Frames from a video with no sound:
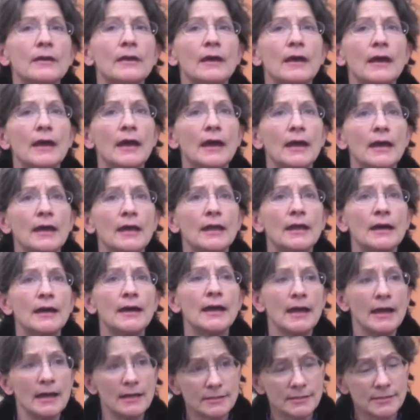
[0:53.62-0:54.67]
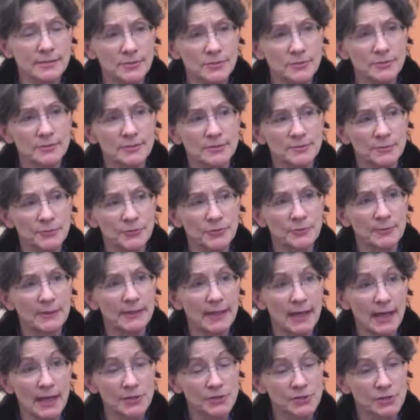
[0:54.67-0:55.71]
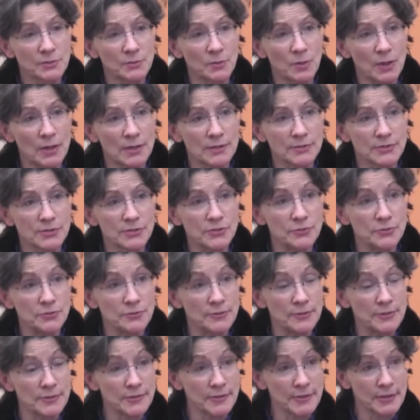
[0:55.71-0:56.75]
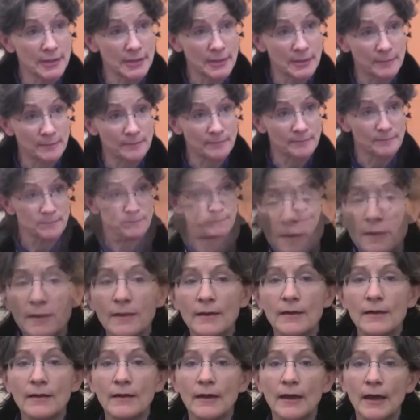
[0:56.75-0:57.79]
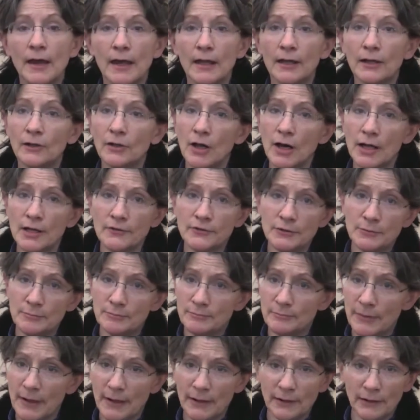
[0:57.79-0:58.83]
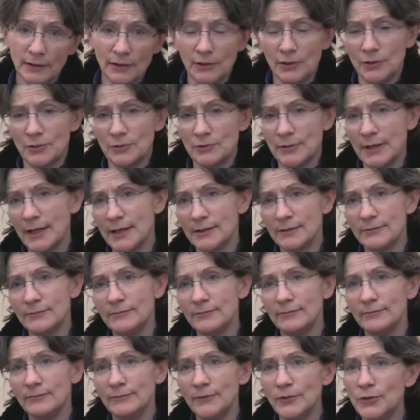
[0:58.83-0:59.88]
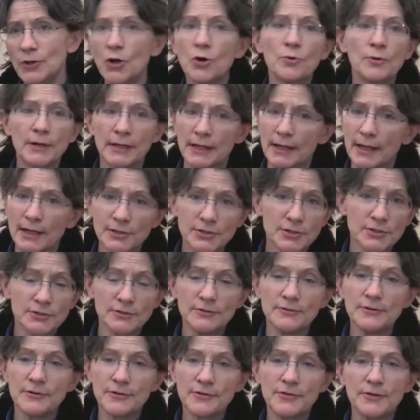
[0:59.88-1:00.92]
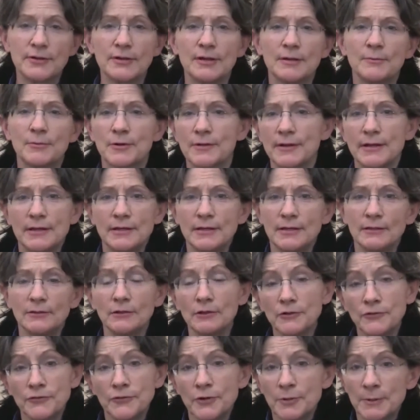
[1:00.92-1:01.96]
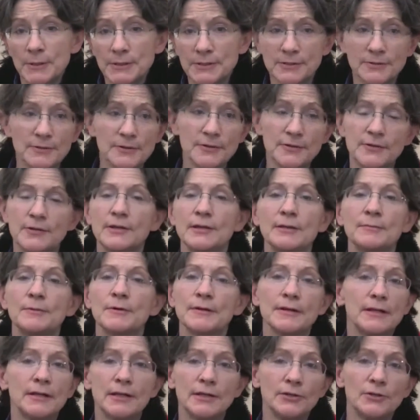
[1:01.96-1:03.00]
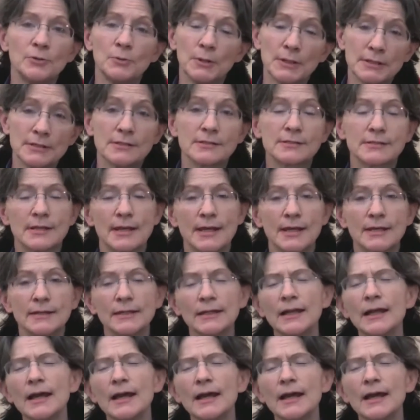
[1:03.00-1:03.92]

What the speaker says: and I asked students what their reaction was to the theme. And a lot of them, had no reaction to the theme, or they didn't look forward to the theme, or they didn't know what to say. And then I